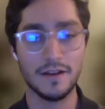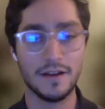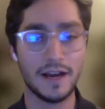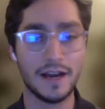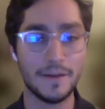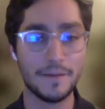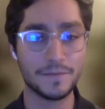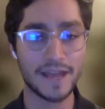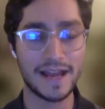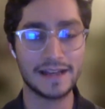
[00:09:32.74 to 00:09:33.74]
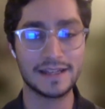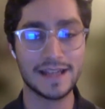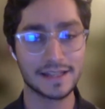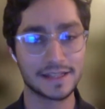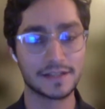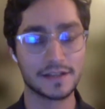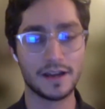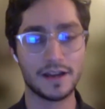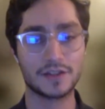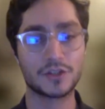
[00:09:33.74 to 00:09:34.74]
And yes,
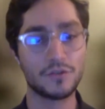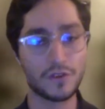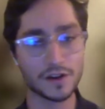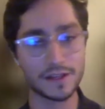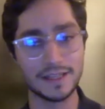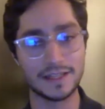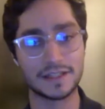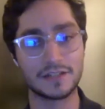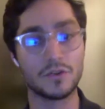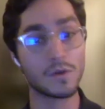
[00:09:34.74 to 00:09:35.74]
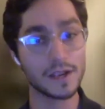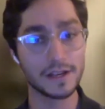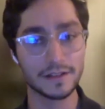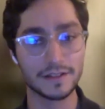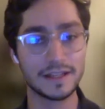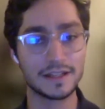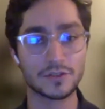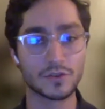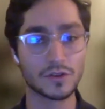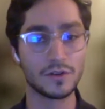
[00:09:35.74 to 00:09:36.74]
so far he is ignoring the
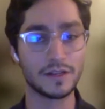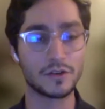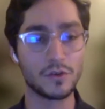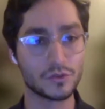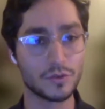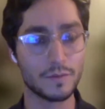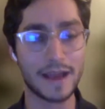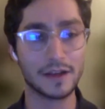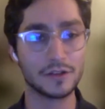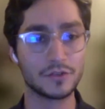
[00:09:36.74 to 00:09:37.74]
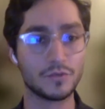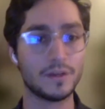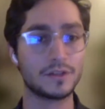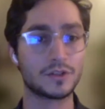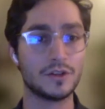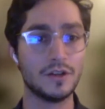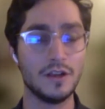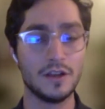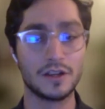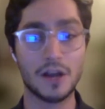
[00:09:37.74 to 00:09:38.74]
historical and cultural baggage, which
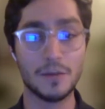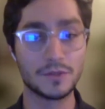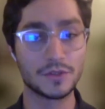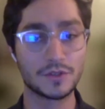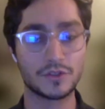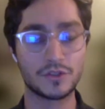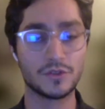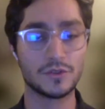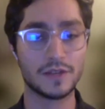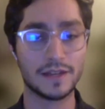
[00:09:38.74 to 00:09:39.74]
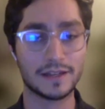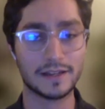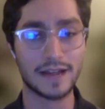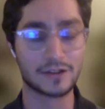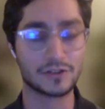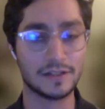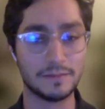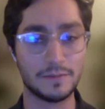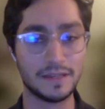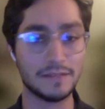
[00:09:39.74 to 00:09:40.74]
comes to like actually
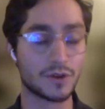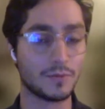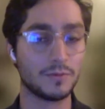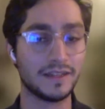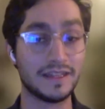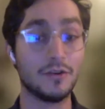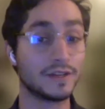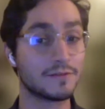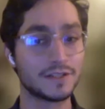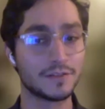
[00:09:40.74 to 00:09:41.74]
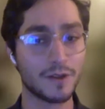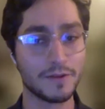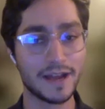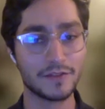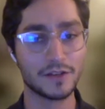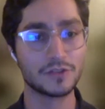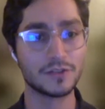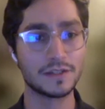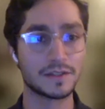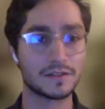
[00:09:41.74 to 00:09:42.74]
be probably the only reason why we have
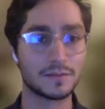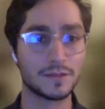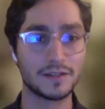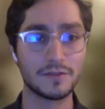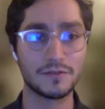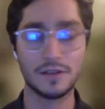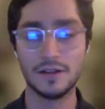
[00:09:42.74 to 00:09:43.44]
countries to begin with.